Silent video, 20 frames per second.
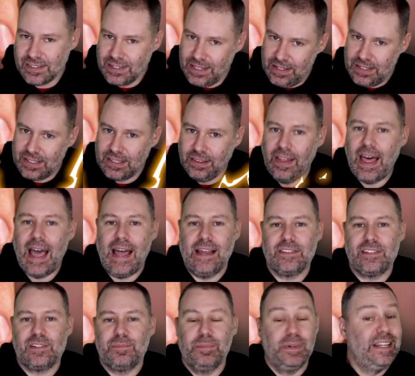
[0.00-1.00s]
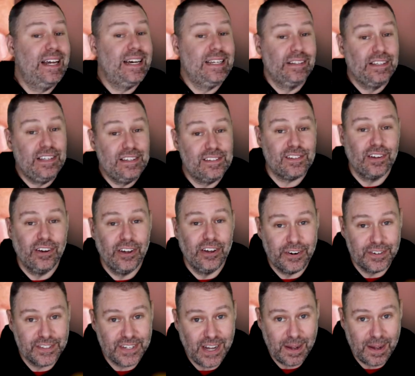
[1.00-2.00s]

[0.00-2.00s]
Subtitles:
is last, but not least on our top